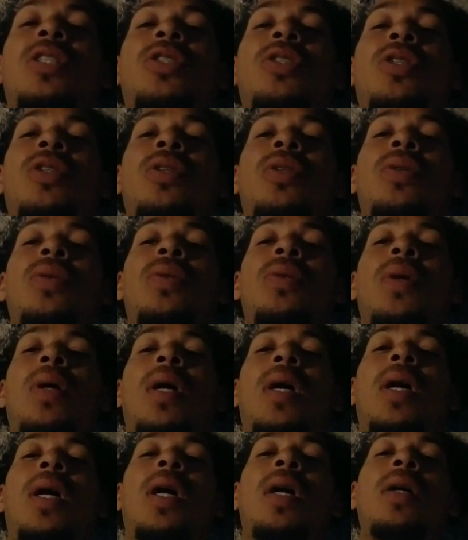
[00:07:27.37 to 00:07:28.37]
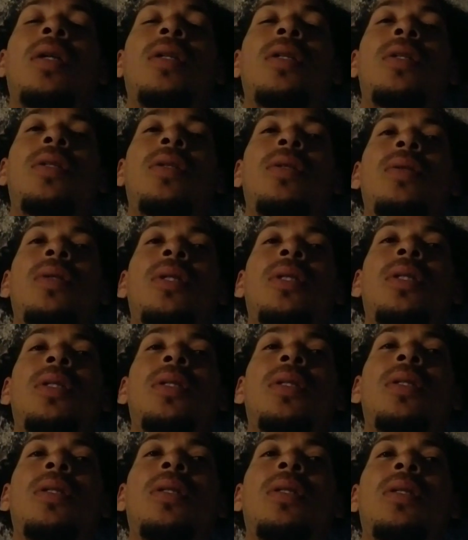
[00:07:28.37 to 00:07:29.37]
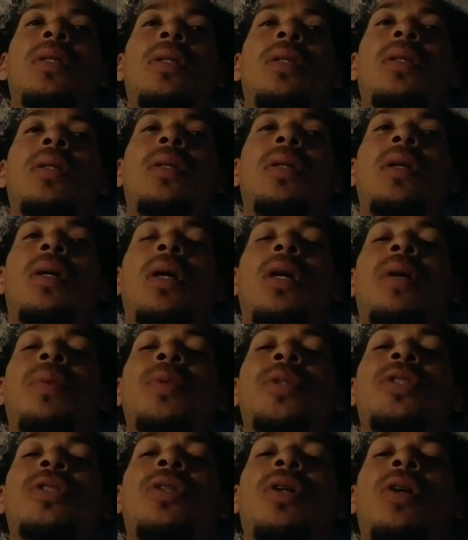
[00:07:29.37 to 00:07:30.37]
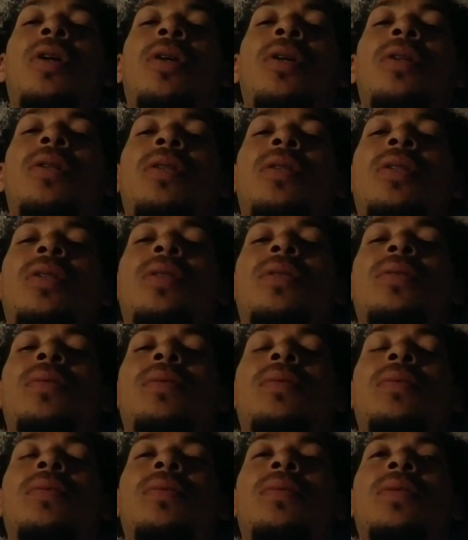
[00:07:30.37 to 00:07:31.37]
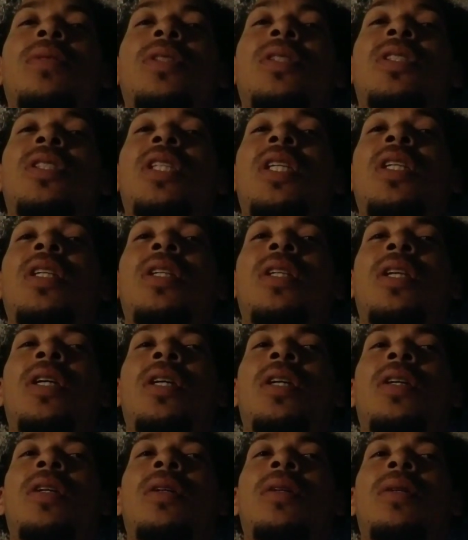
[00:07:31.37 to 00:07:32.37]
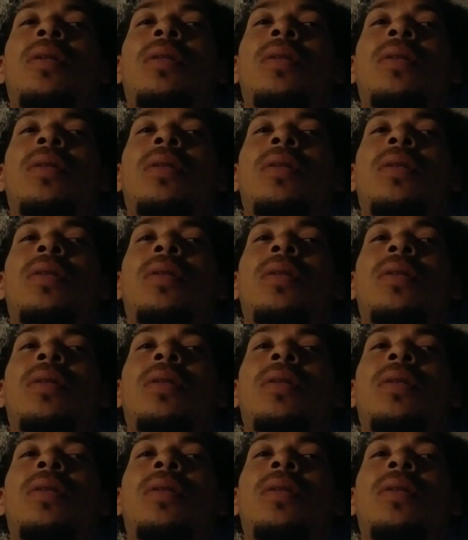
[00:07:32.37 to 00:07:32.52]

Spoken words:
show you how to do it, I'm going to start sitting there